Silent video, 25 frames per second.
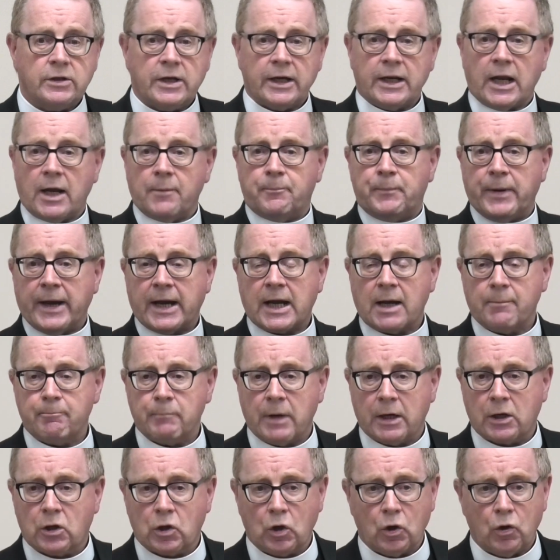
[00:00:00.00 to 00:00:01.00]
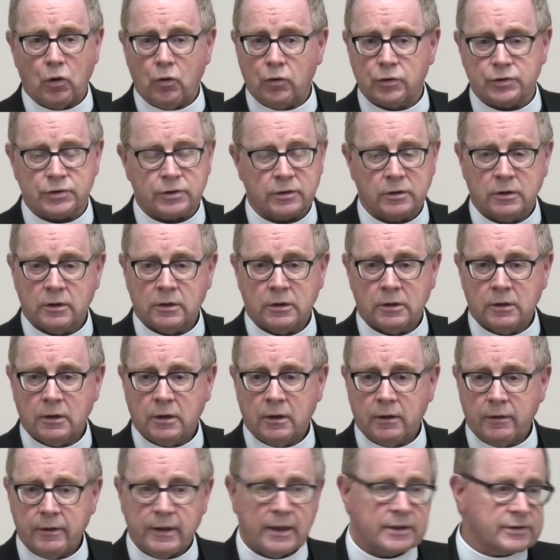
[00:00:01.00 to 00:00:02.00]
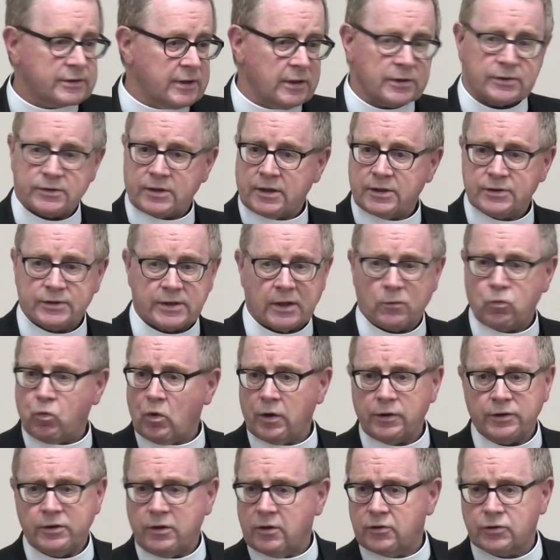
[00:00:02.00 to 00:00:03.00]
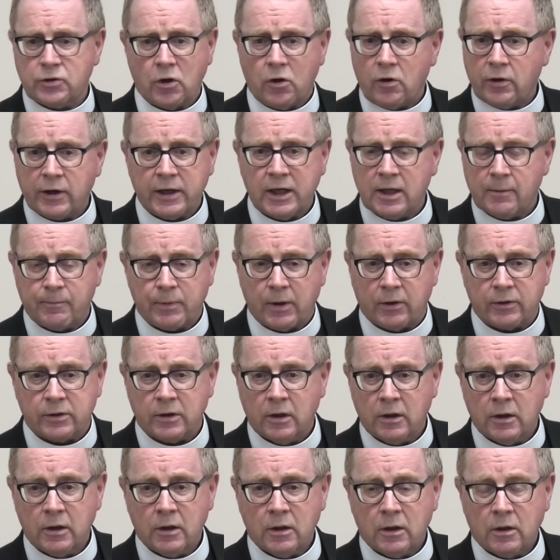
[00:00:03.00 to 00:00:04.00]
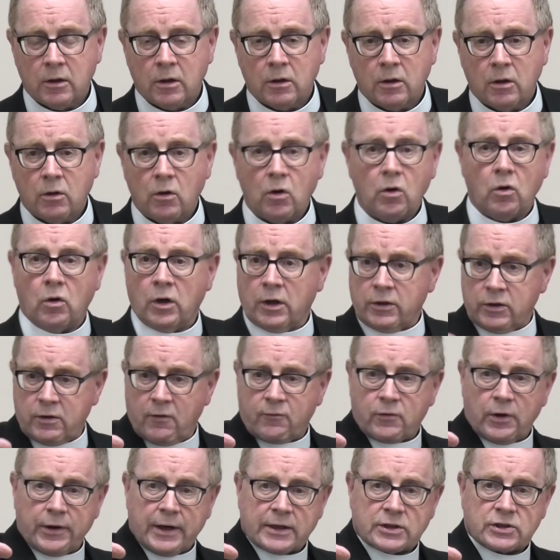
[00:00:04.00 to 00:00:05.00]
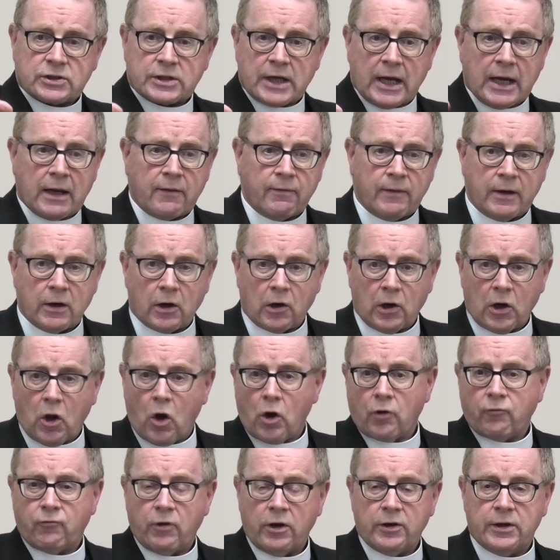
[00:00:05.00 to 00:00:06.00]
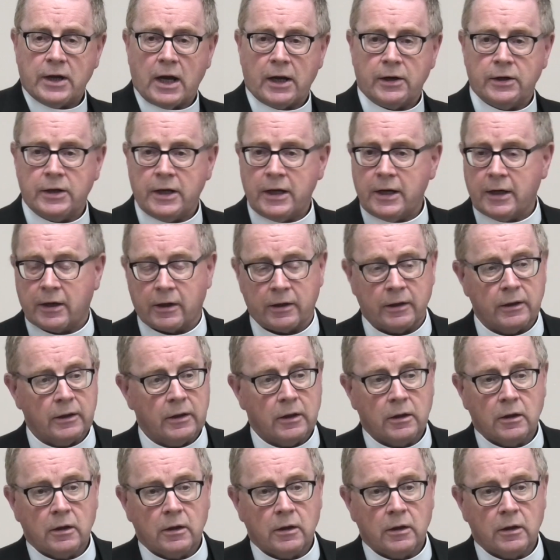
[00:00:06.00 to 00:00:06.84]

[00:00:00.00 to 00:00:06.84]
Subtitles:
can I pick up my clothes?" The assistant said, "What are you talking about? Oh, you've got a sign there, laundry done here."